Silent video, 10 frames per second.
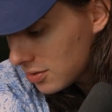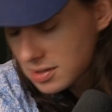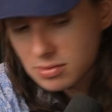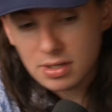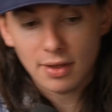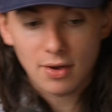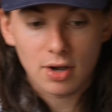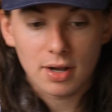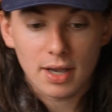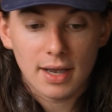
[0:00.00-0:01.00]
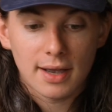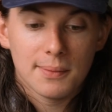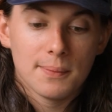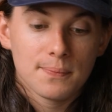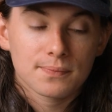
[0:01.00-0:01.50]
this is really
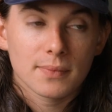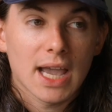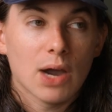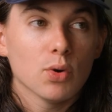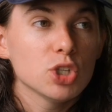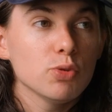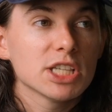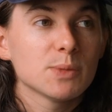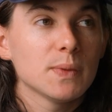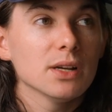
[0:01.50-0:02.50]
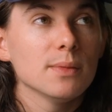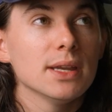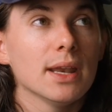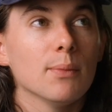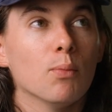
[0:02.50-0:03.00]
long. I want to experiment